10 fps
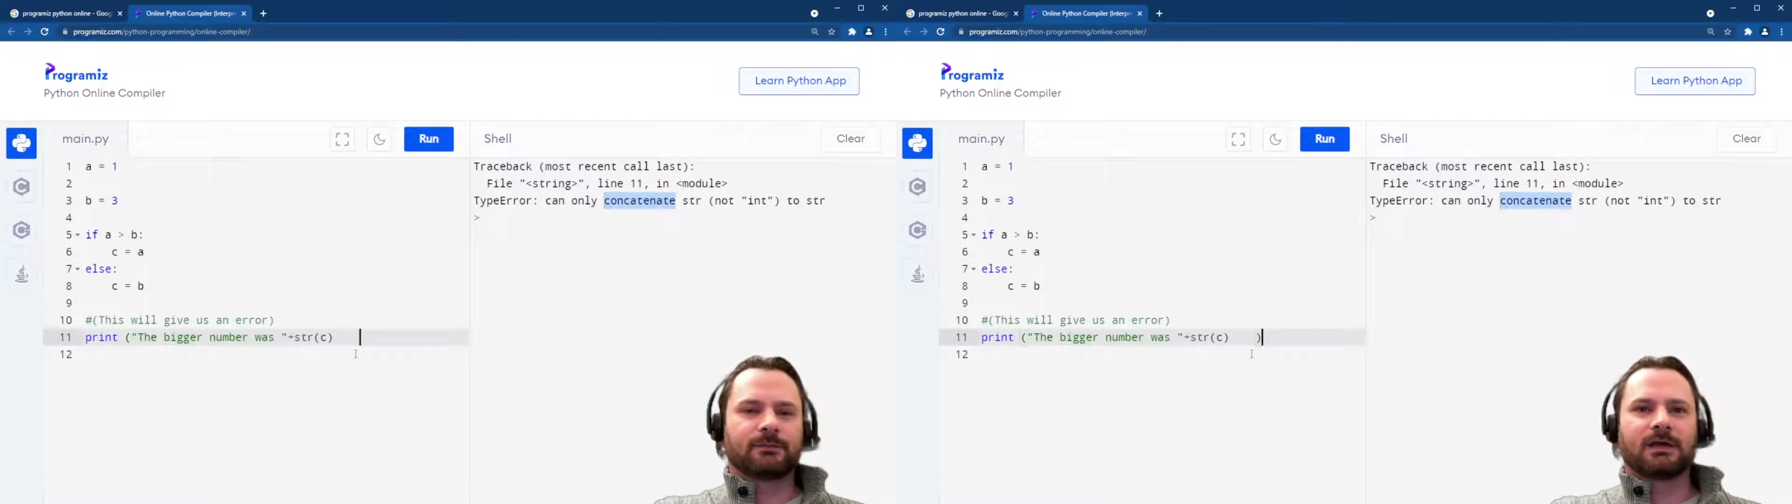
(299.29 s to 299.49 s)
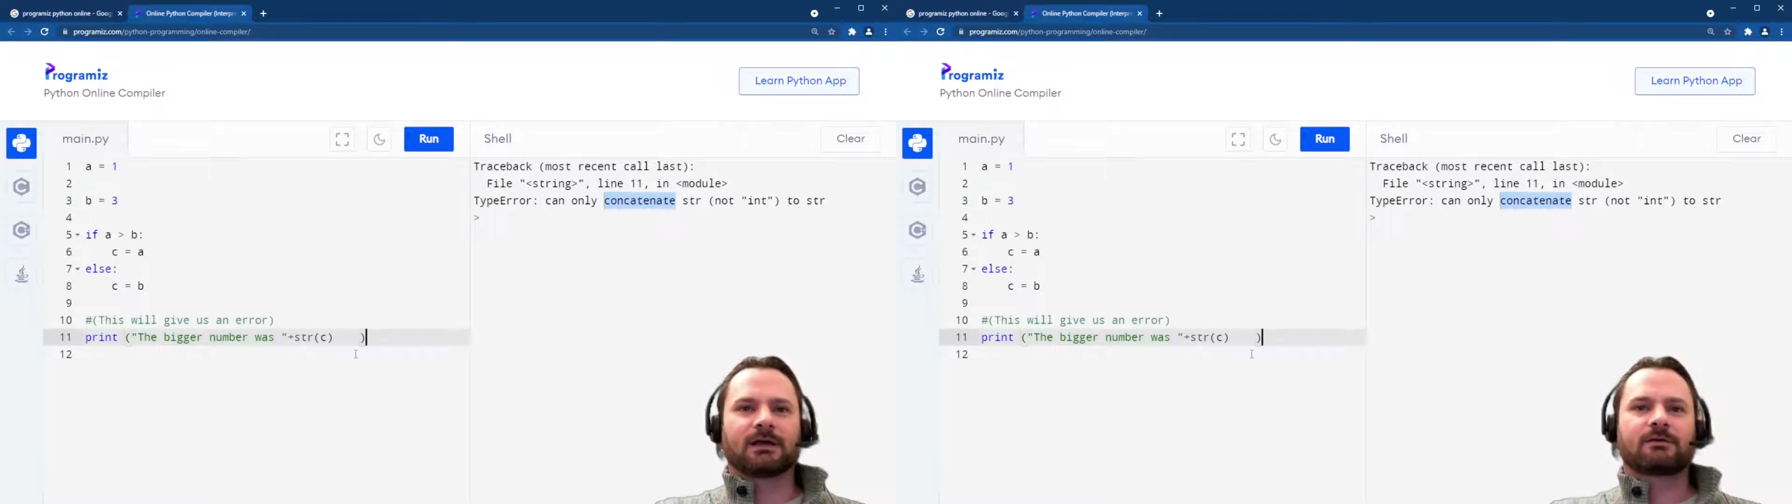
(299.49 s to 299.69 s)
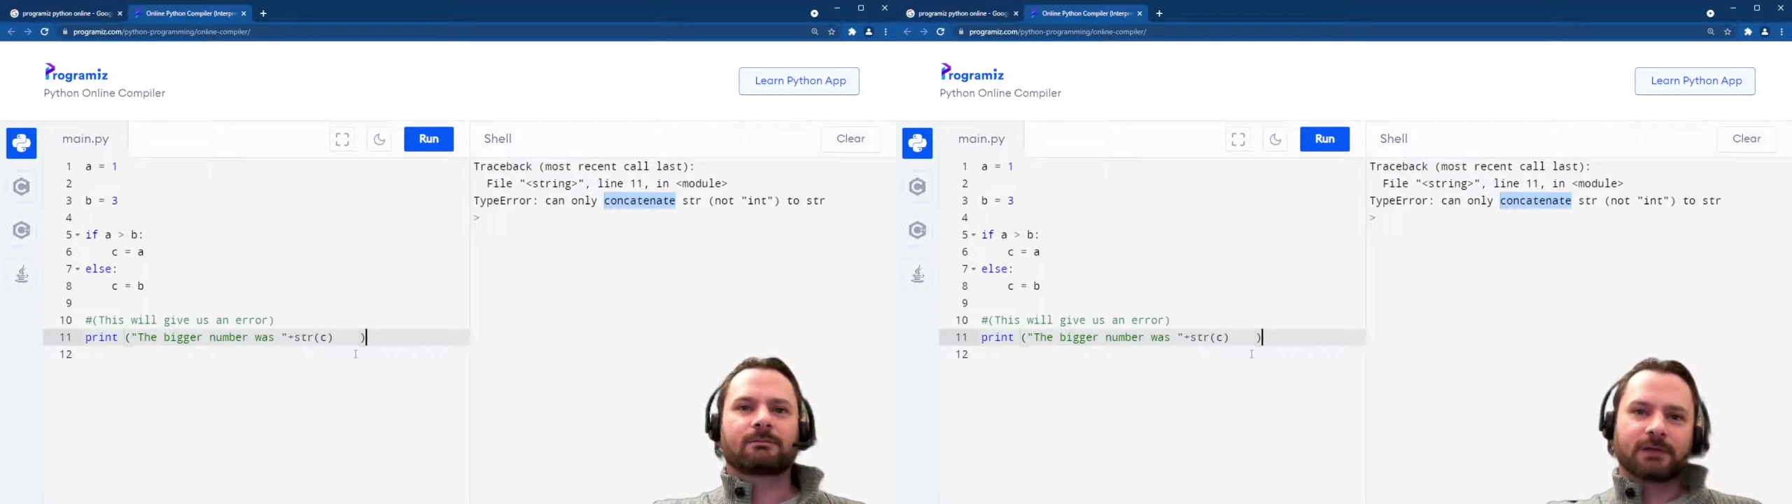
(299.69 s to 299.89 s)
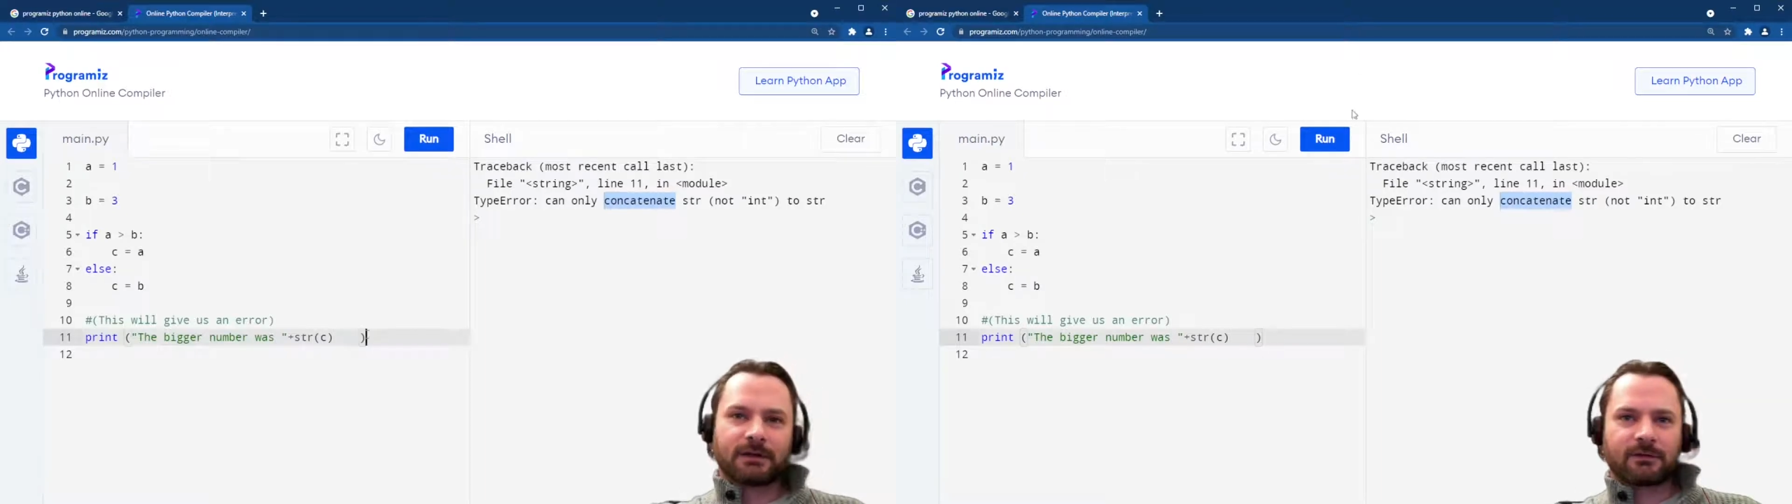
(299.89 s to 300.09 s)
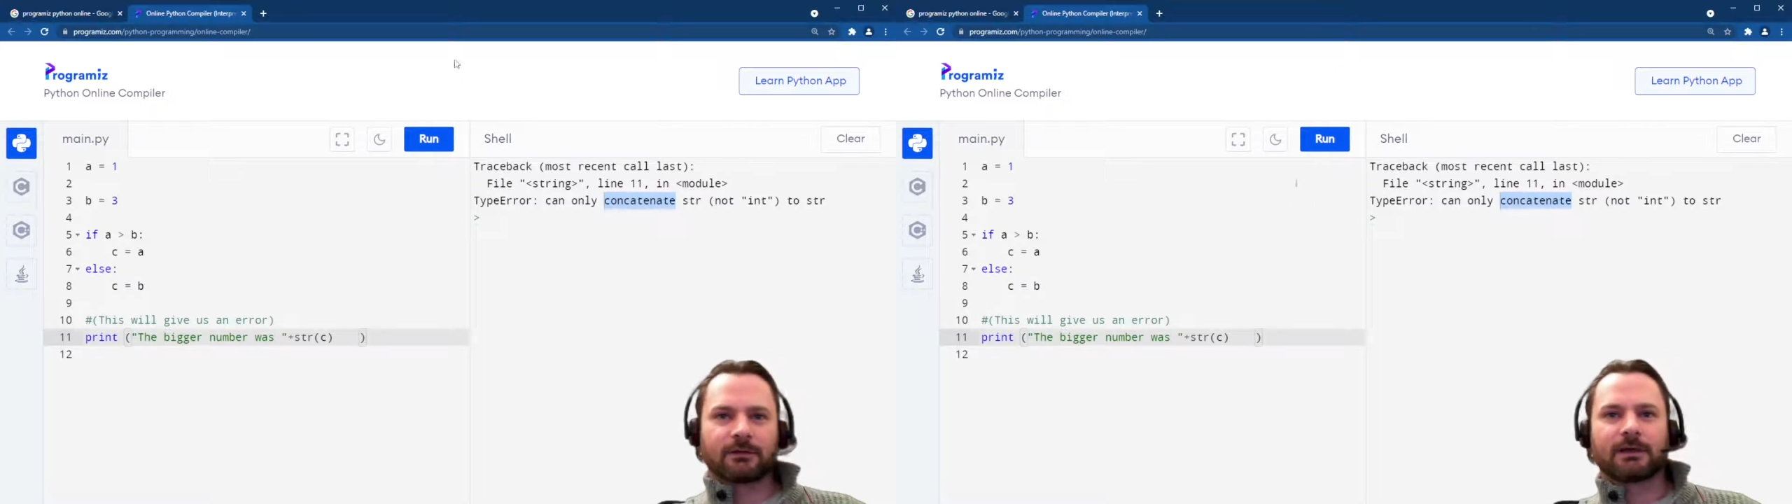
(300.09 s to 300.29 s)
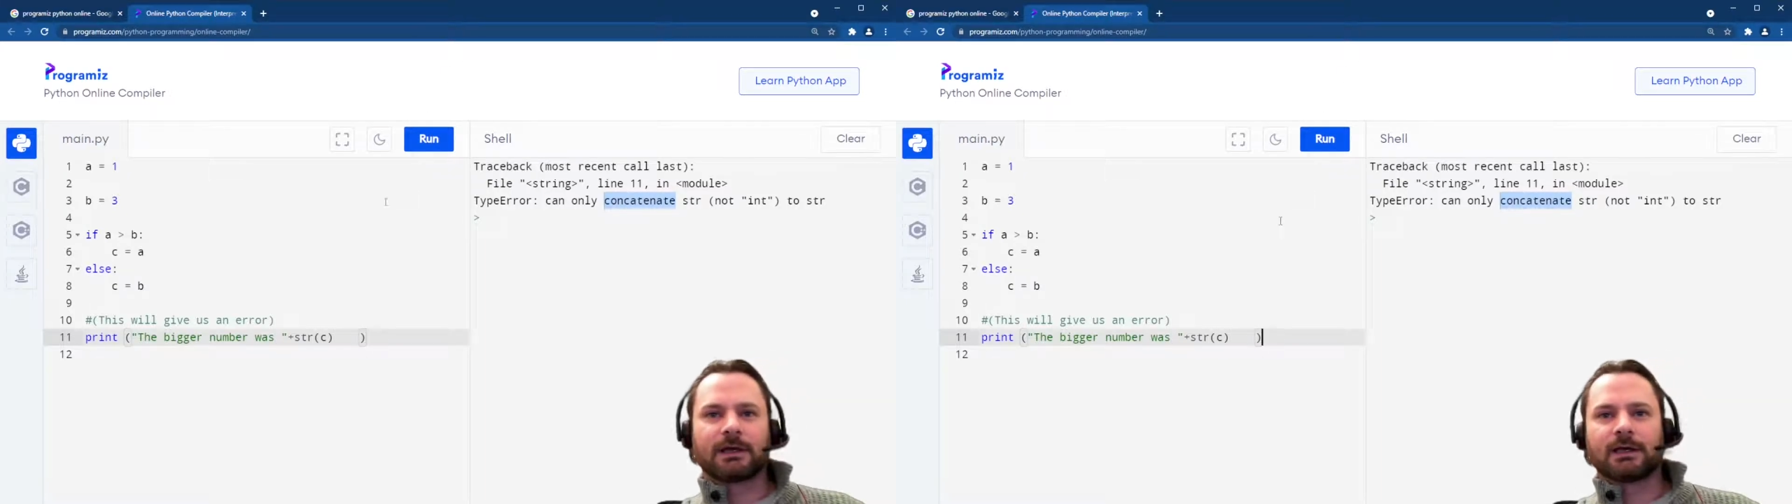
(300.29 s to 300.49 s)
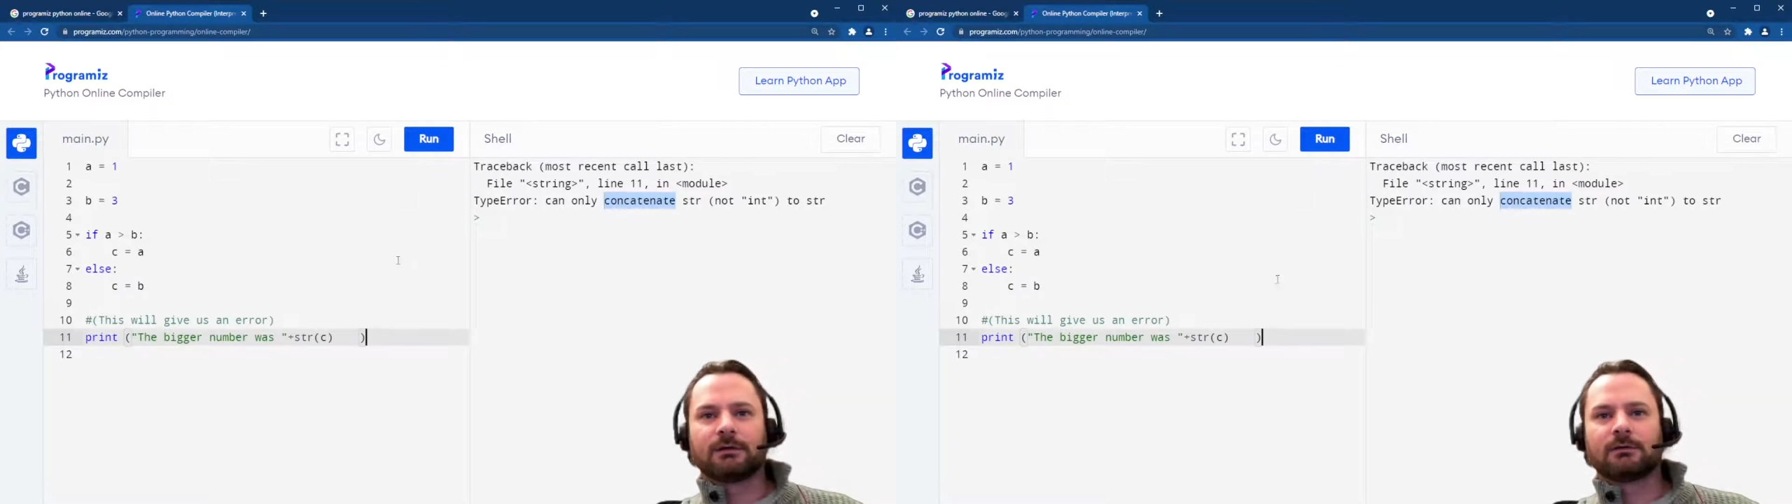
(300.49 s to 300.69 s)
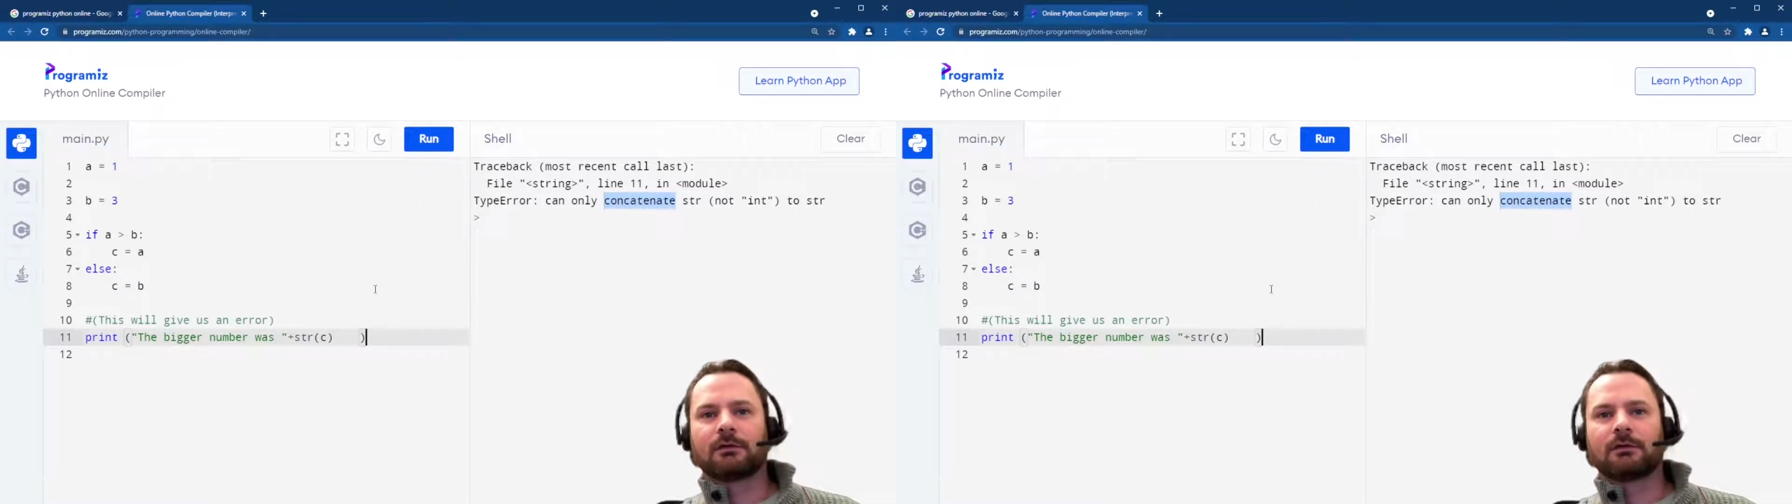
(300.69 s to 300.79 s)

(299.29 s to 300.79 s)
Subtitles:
explicitly